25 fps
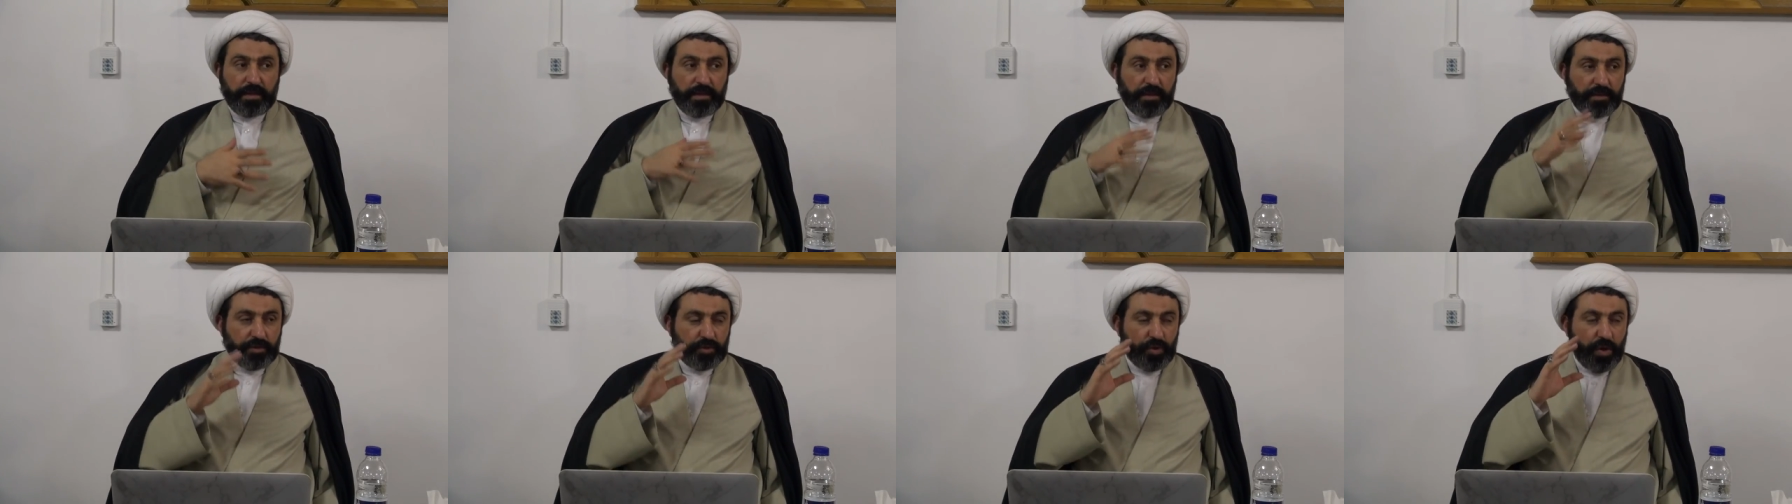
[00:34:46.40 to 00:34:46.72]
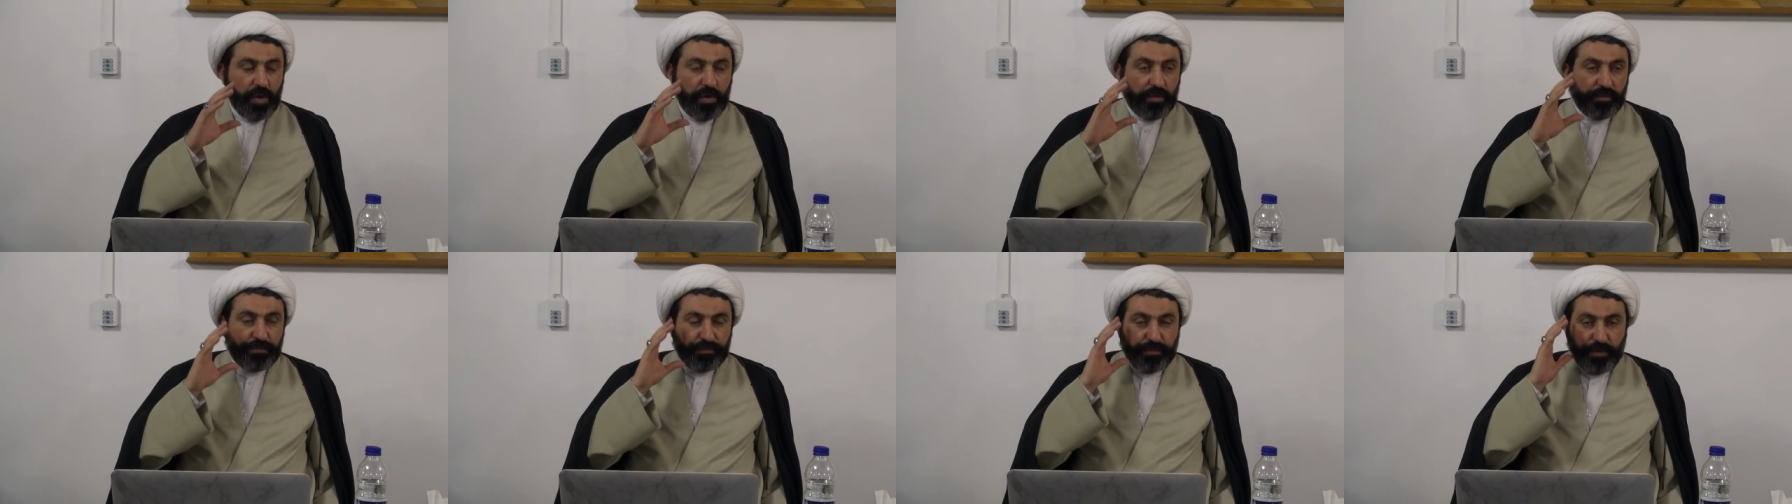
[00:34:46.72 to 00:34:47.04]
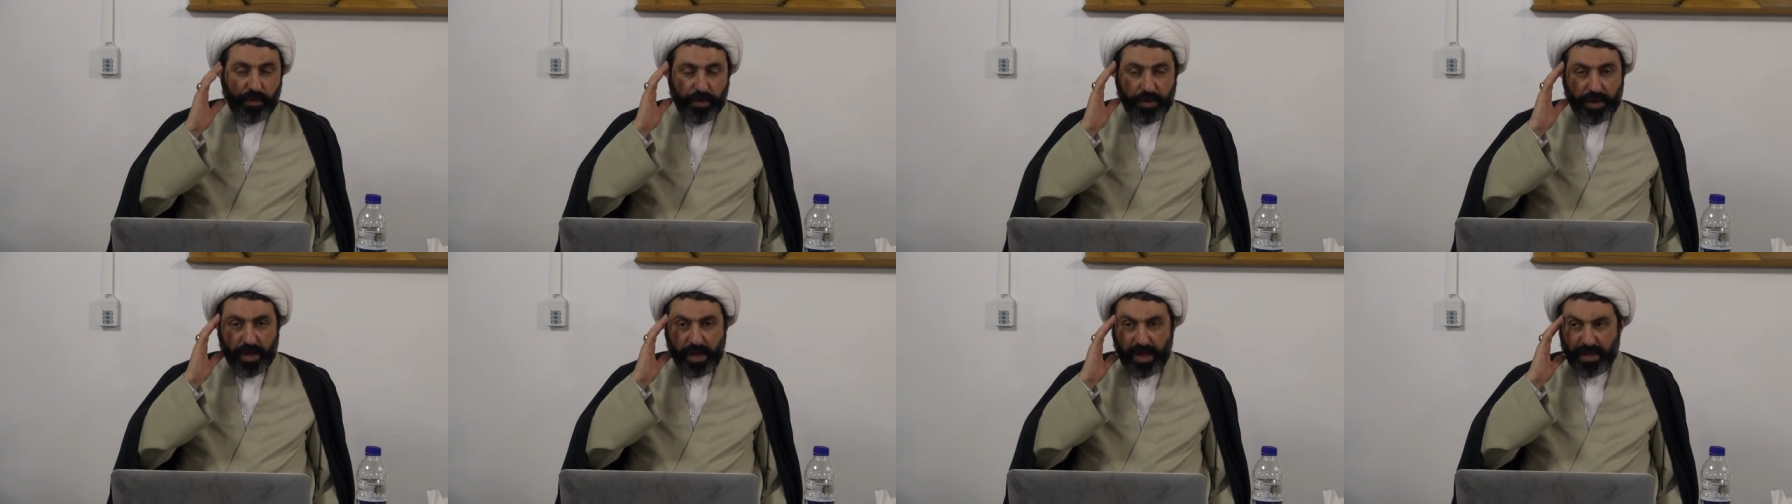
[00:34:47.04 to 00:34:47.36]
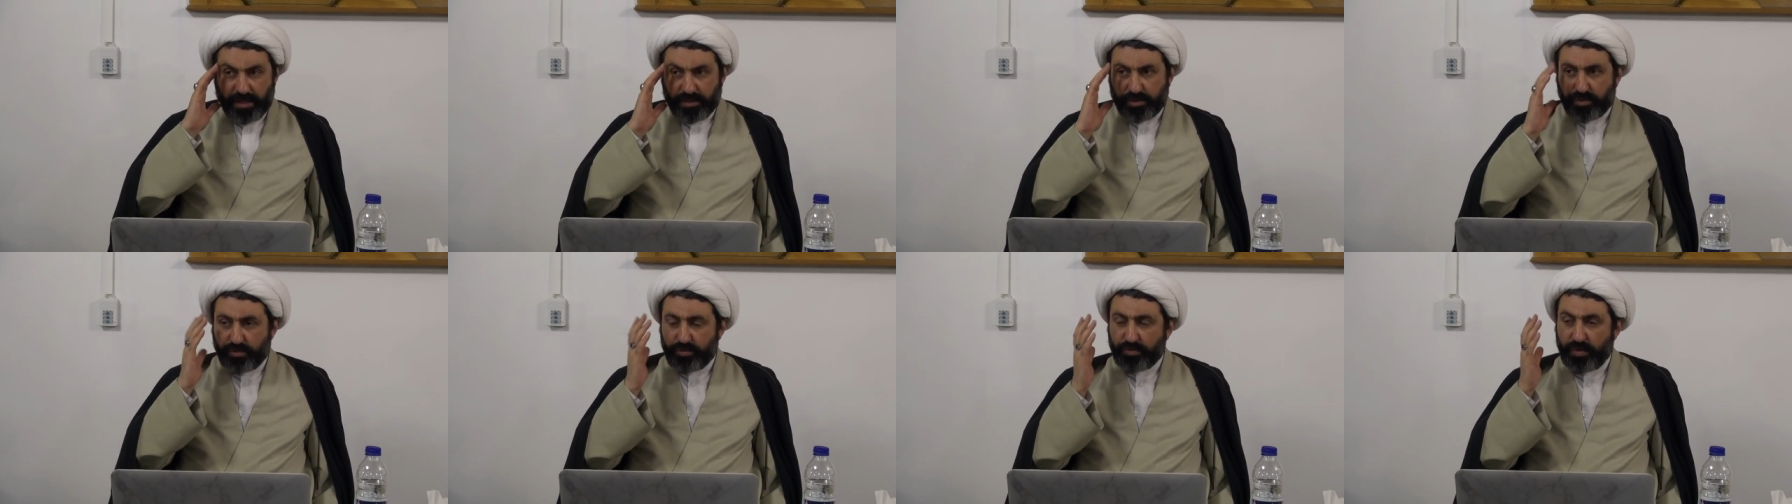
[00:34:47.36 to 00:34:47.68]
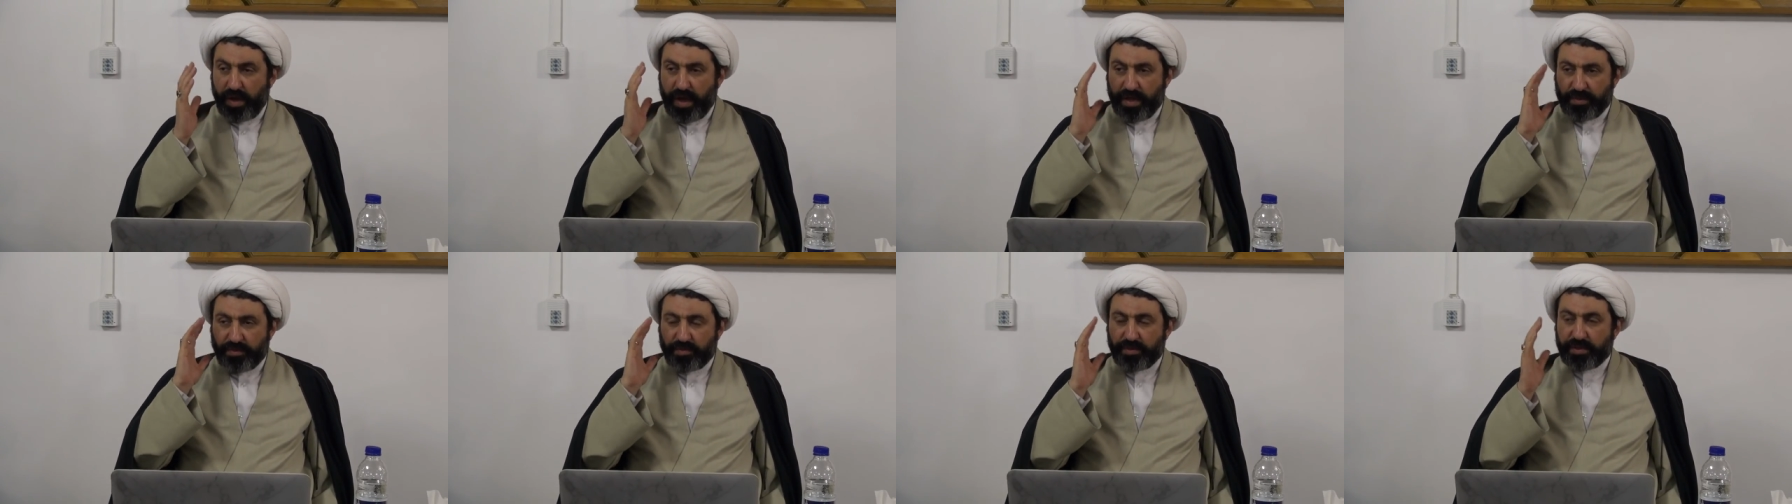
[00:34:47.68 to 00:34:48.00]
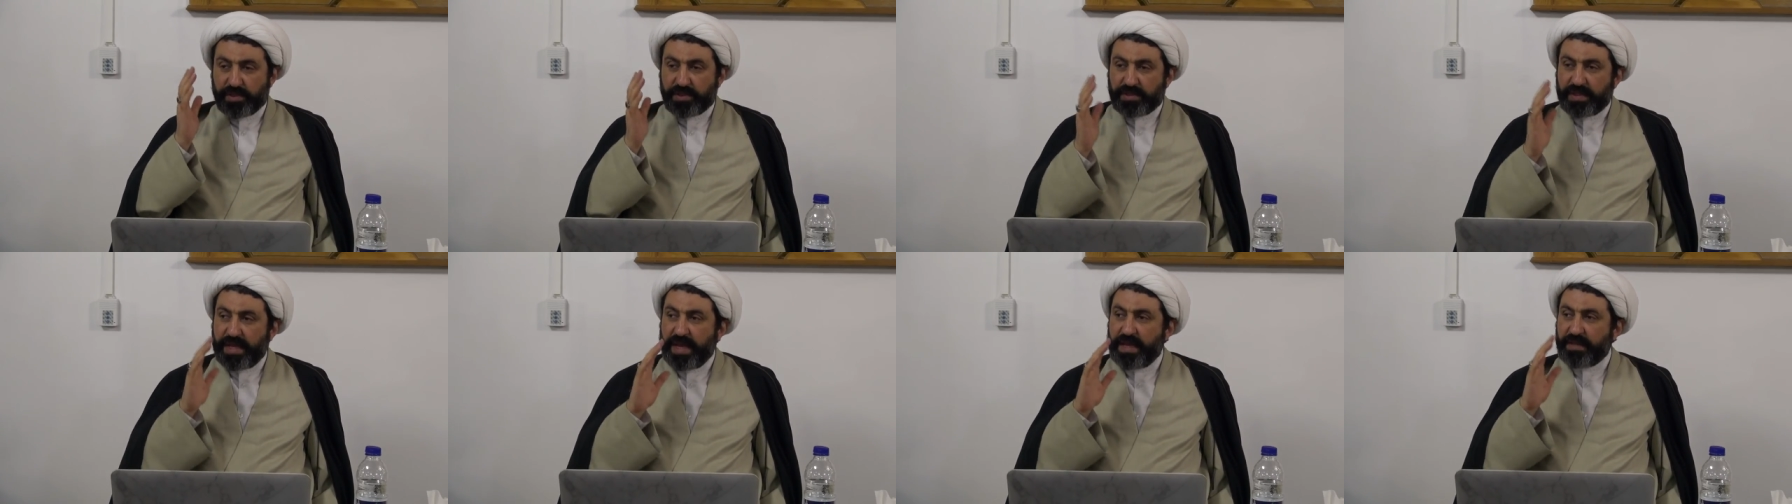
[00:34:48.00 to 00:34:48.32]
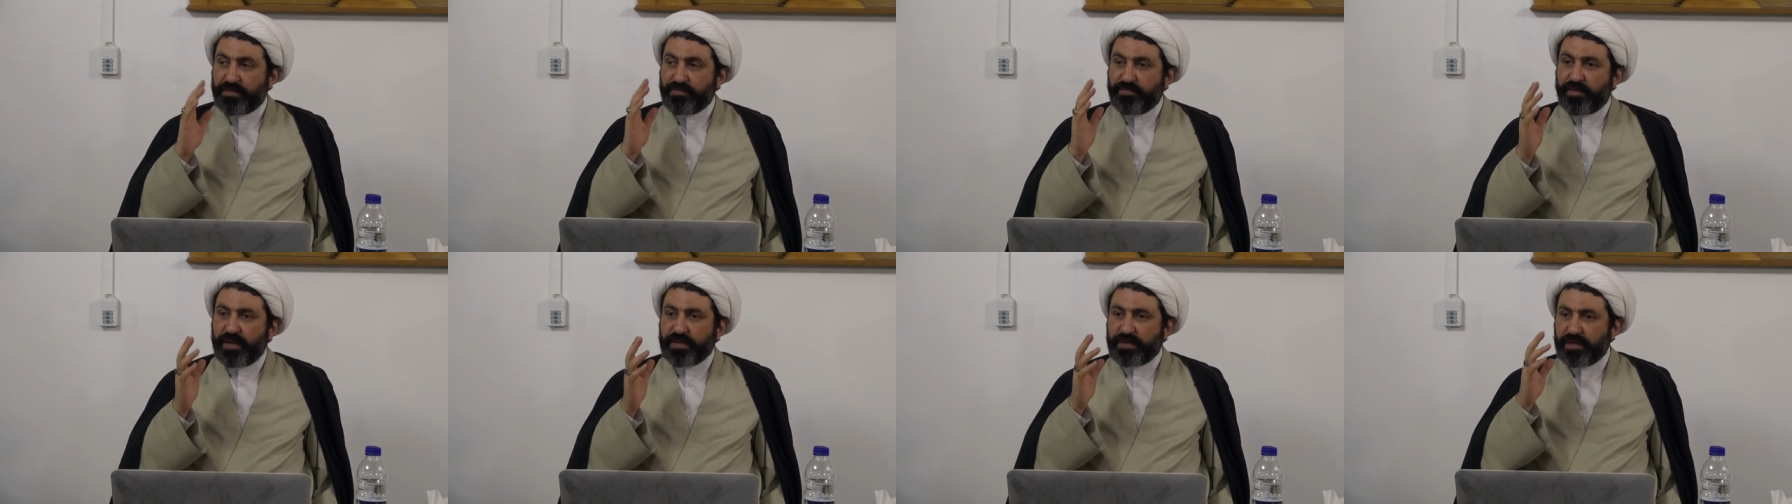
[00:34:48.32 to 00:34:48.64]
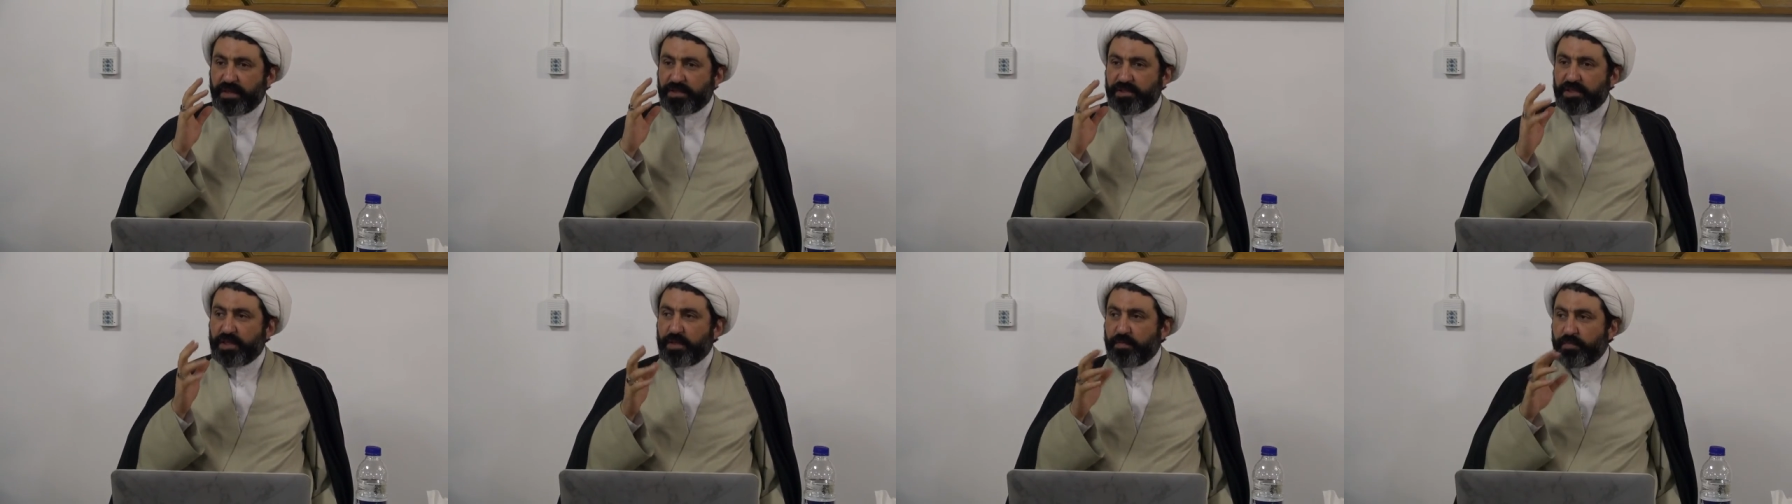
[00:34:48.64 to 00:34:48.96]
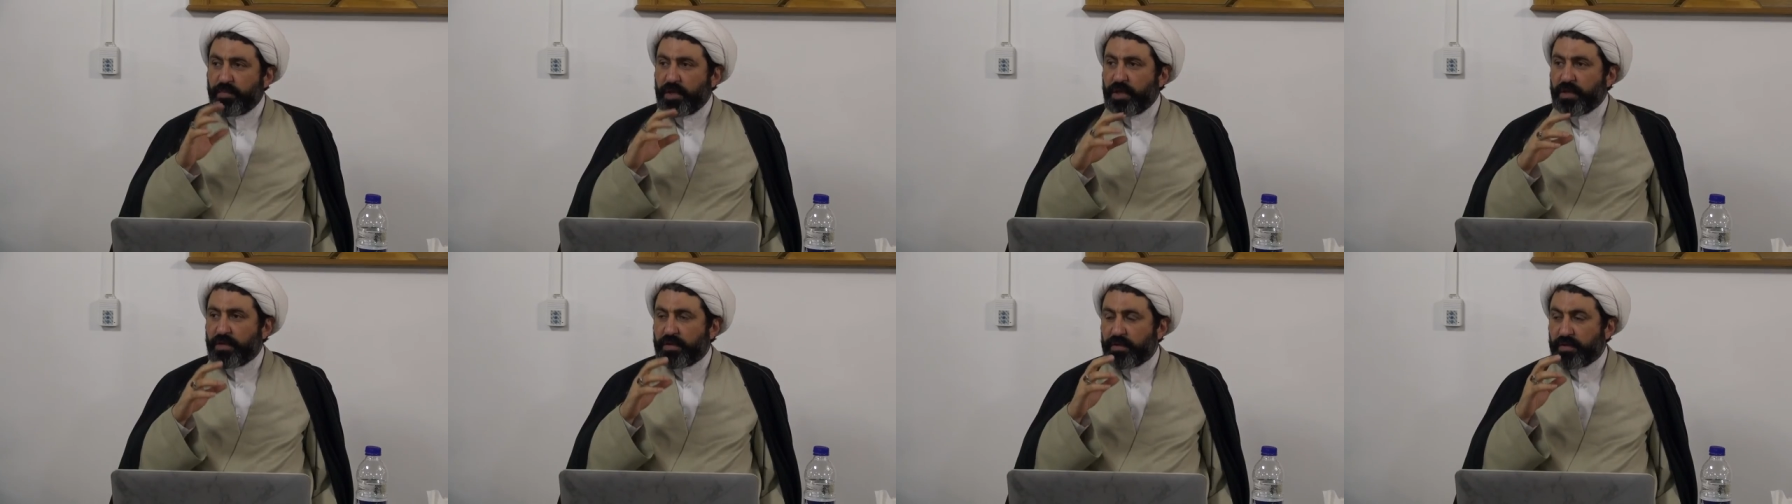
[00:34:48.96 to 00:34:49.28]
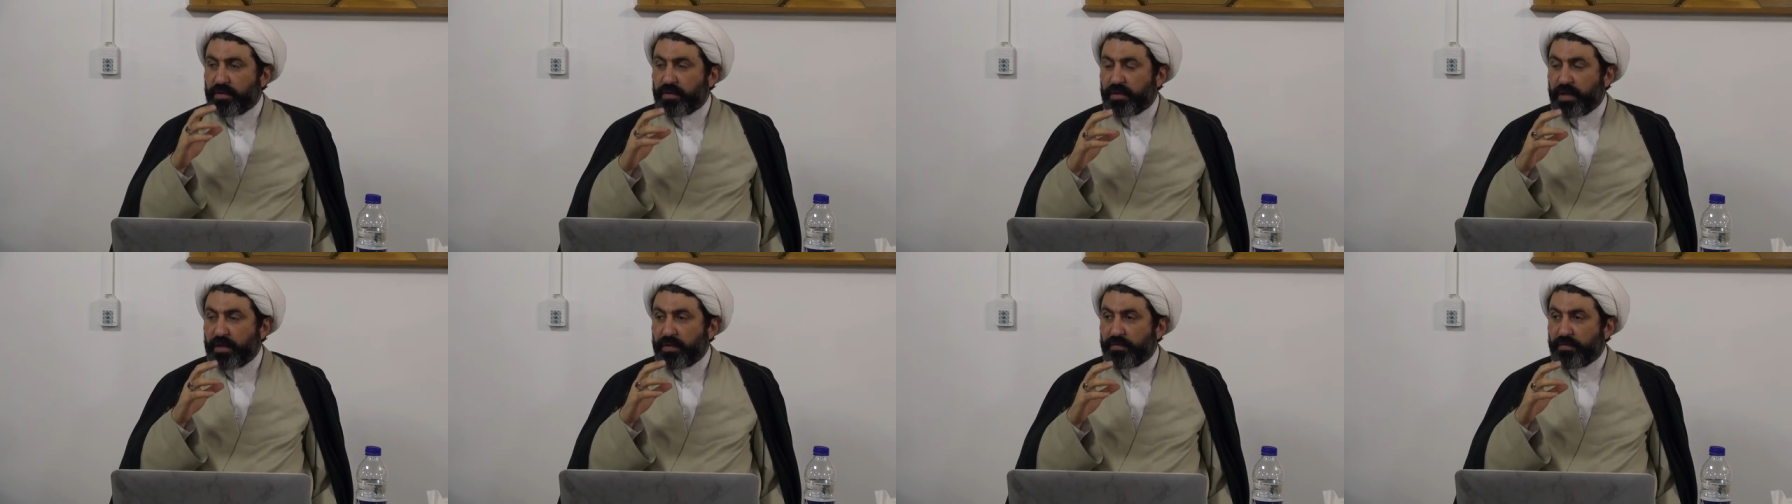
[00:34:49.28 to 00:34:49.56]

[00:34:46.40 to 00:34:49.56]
So for us to understand what does it mean